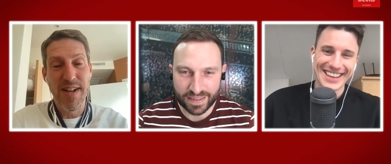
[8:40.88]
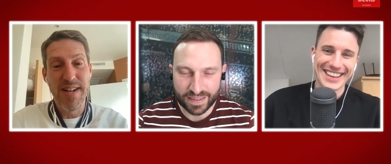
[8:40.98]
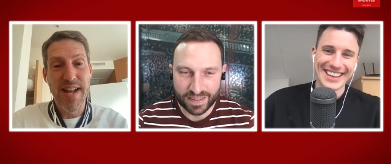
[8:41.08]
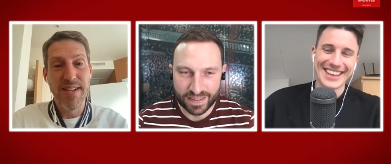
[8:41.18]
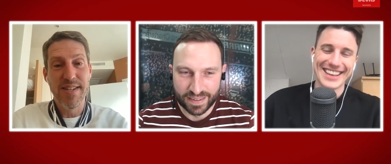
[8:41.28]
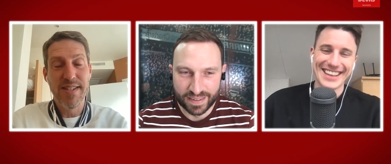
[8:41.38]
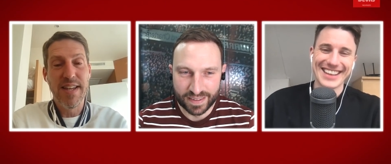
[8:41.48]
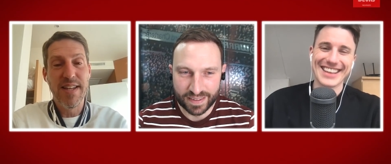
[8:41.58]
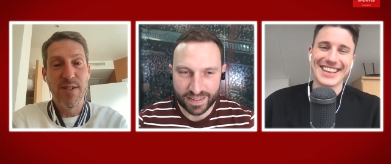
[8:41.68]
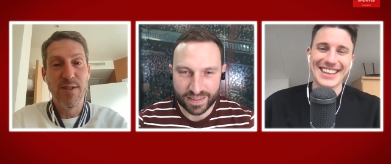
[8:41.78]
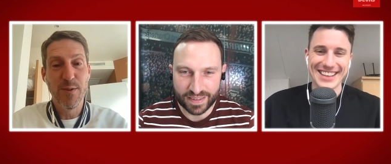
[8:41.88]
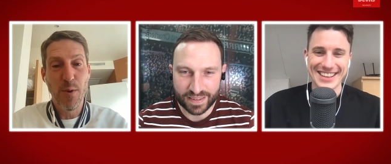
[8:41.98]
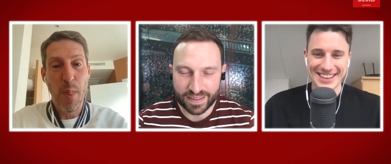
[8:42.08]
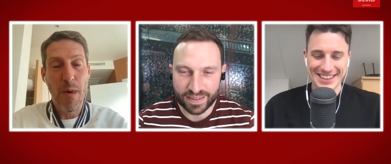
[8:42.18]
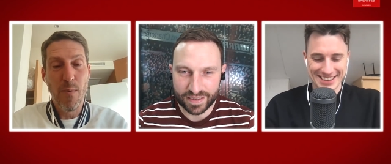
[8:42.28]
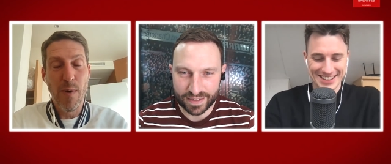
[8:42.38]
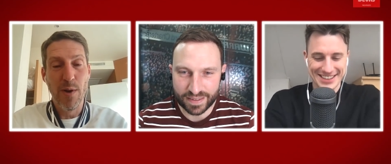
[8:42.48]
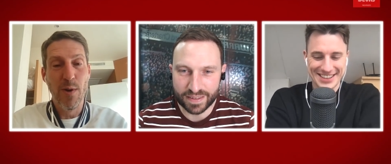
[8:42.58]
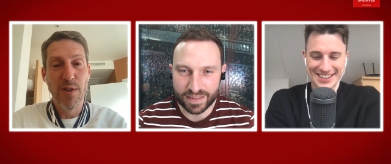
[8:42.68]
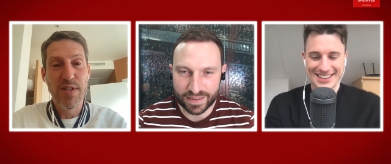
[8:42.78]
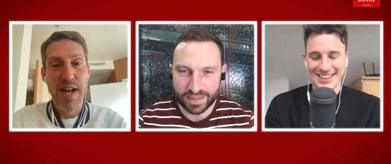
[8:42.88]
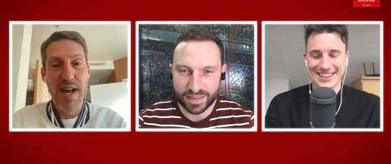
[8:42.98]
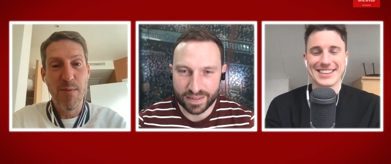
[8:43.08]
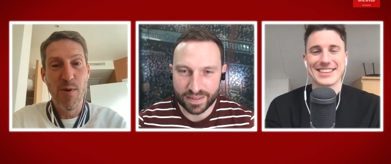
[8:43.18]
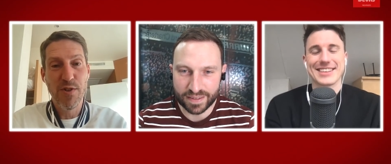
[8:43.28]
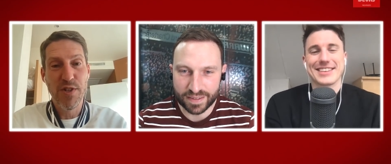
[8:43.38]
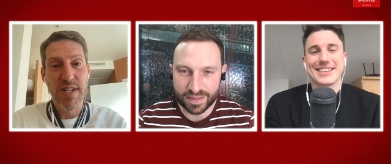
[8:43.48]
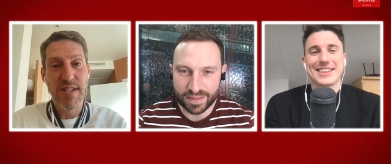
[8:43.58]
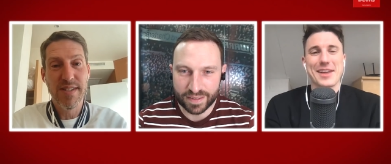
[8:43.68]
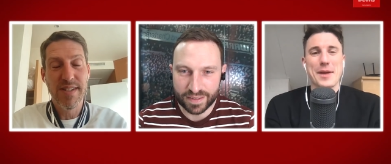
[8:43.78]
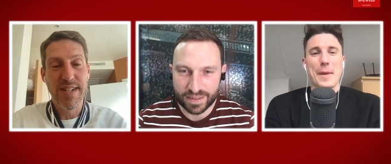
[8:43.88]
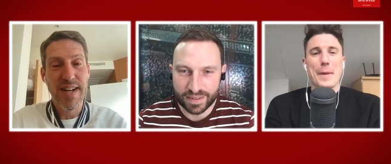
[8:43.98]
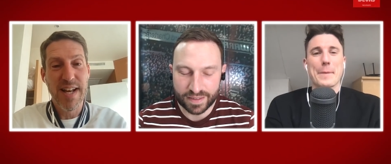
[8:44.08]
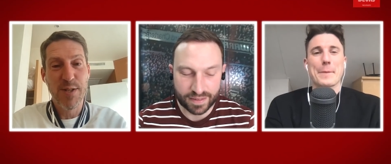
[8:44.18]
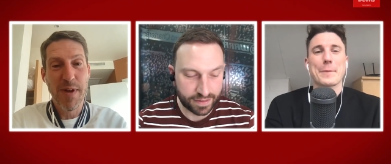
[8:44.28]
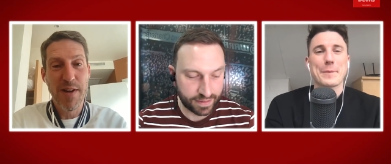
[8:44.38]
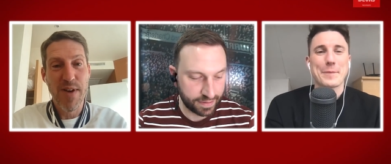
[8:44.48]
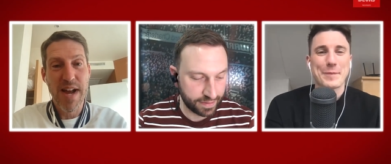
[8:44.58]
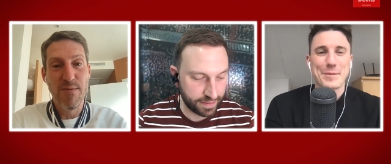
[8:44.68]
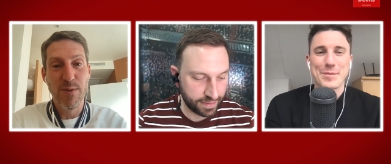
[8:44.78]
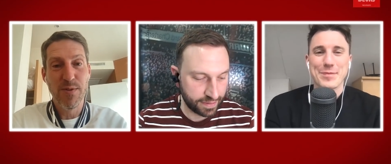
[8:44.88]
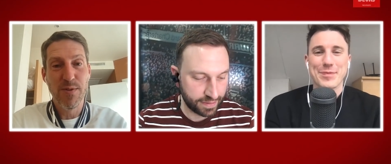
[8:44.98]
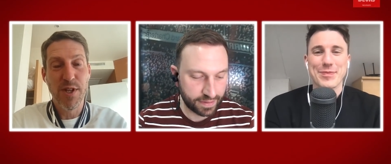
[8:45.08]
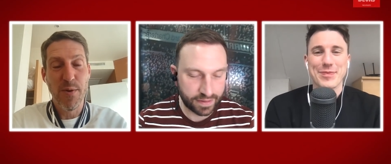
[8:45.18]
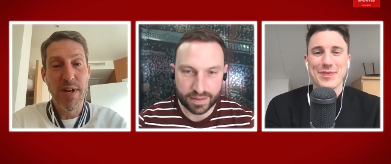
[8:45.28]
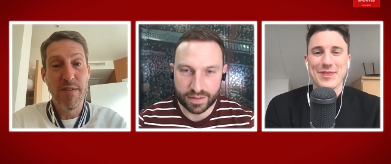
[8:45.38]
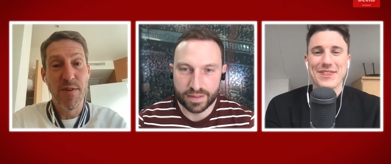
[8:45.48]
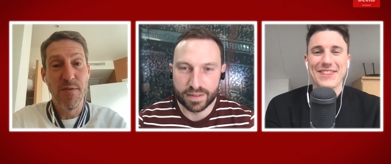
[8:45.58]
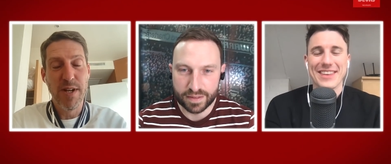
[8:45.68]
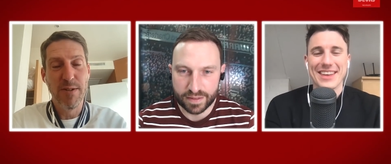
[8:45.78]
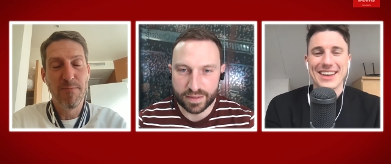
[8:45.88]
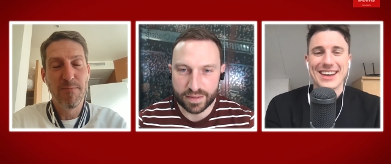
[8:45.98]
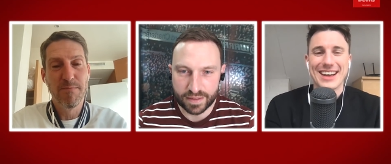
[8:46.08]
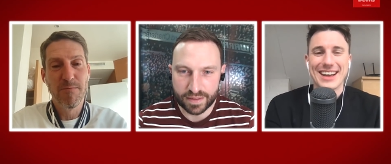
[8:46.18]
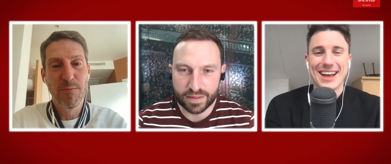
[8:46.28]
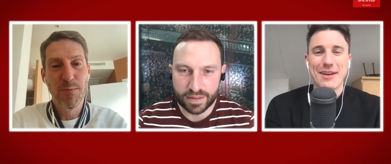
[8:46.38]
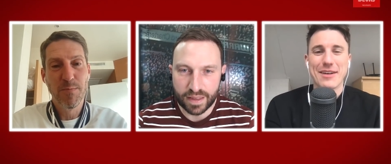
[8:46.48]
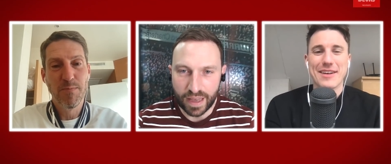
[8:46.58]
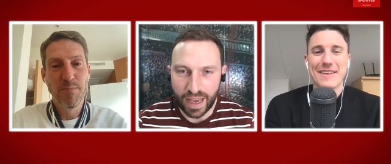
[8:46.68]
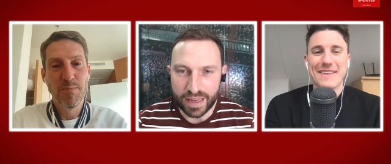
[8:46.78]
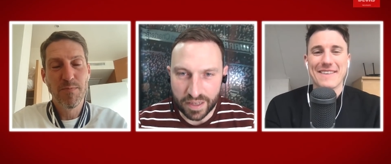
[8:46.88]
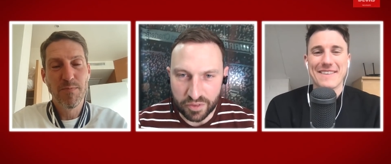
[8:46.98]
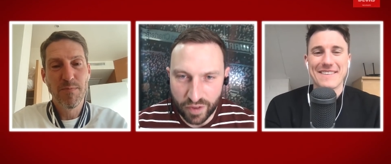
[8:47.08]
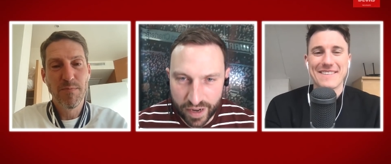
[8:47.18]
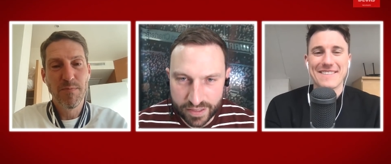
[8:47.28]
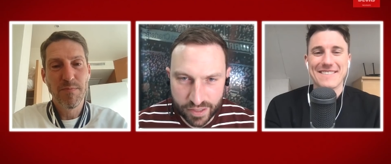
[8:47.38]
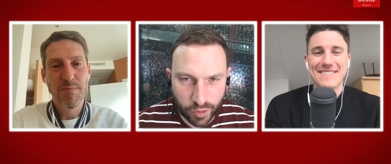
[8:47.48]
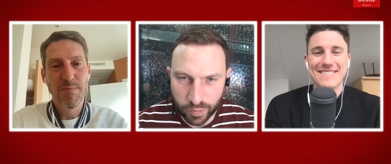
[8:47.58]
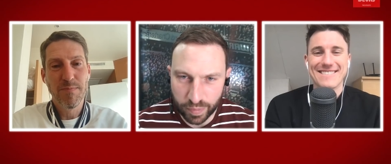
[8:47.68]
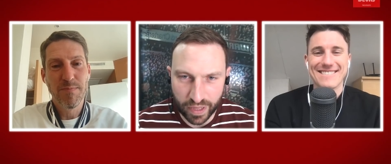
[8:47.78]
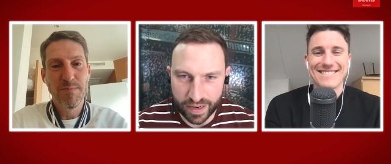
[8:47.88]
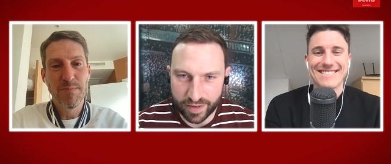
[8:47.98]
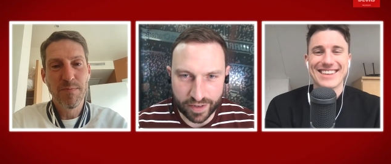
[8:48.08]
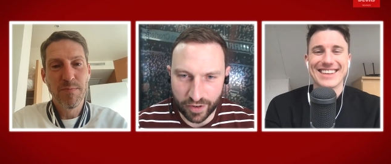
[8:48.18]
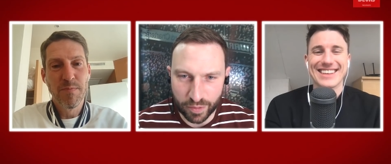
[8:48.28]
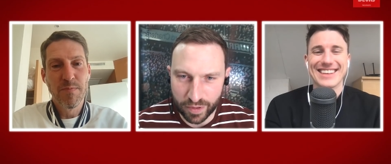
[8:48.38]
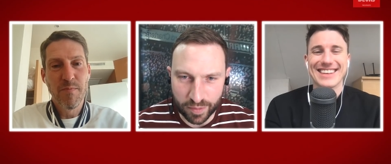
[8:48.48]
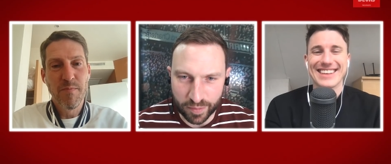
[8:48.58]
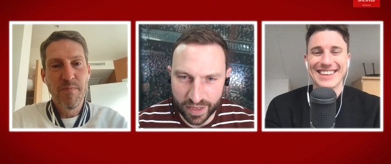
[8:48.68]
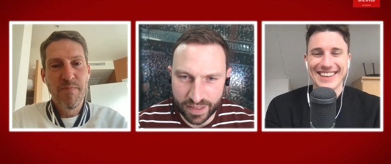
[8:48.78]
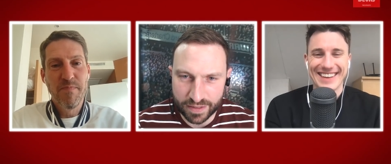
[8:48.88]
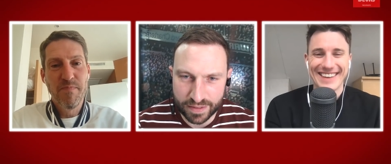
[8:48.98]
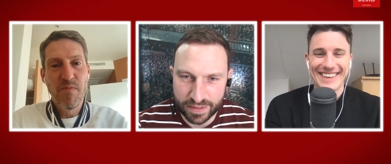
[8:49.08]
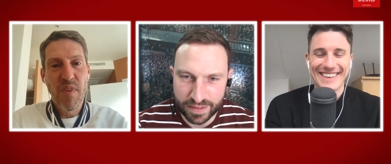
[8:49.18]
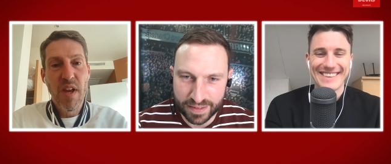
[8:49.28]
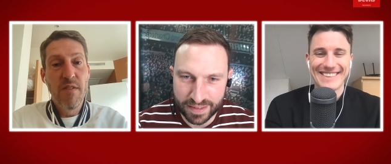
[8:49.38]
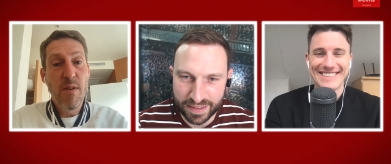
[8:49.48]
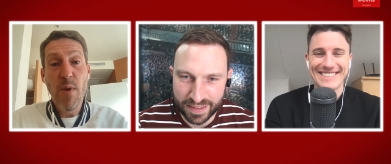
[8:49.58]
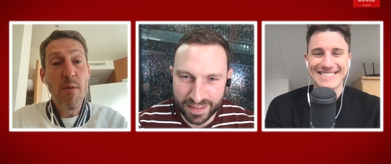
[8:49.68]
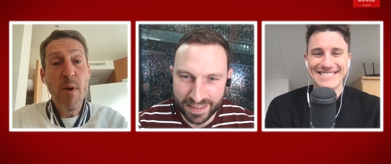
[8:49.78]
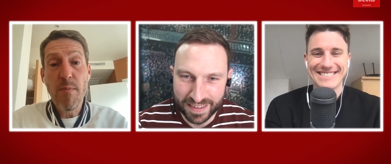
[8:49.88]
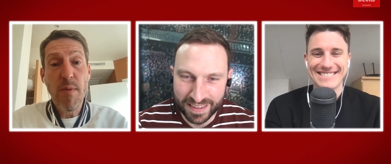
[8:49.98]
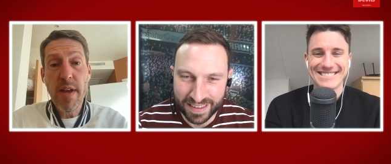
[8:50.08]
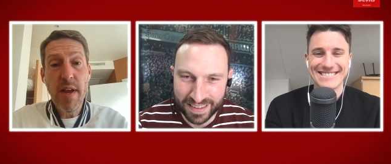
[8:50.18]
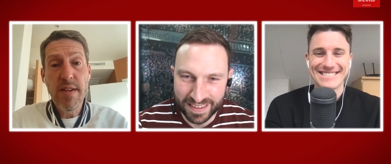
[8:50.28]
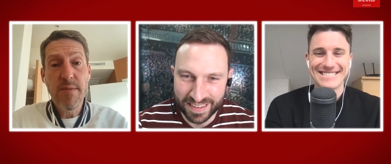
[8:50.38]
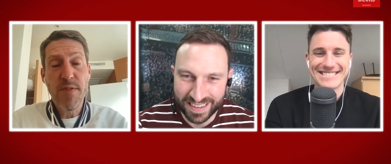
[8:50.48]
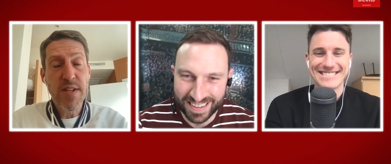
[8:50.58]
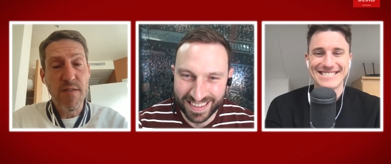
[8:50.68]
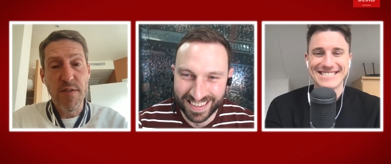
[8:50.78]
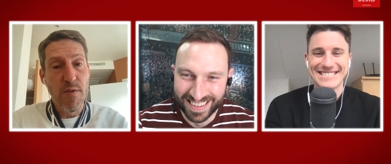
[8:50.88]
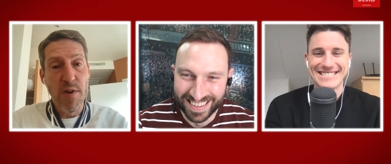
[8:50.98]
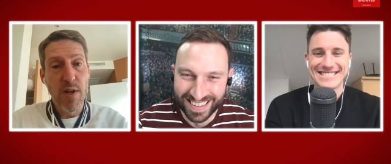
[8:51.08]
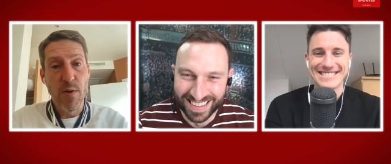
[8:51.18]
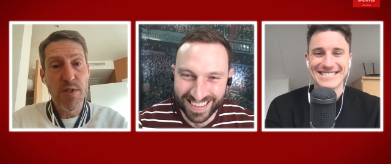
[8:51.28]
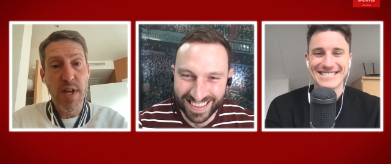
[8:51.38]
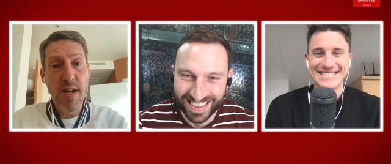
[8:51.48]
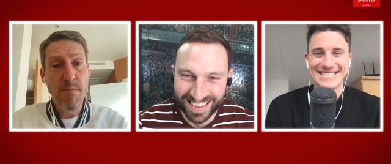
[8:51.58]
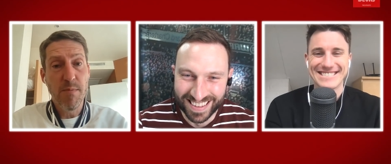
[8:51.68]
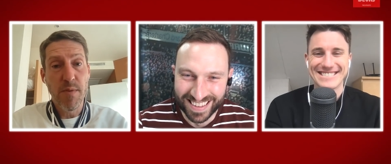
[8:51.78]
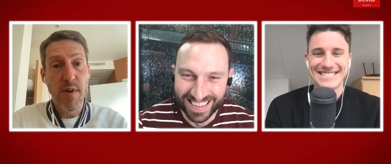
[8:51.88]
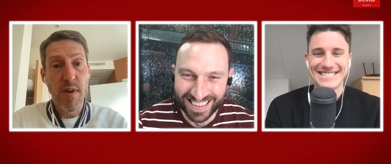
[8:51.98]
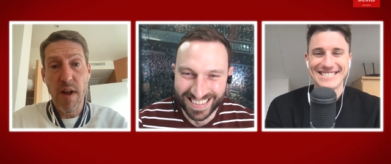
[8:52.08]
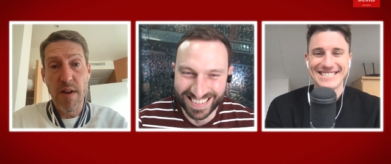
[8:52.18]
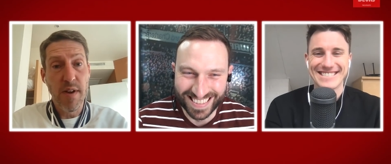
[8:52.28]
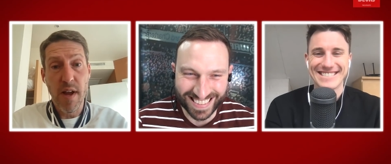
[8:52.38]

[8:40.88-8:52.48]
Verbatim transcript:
Speaker 1: and the end of the season while all the time watching United's main rivals doing it for real.
Speaker 2: Andy, Fred is a good player. I don't know what you mean
Speaker 1: well, he's Fred's having a really good time, you know, and,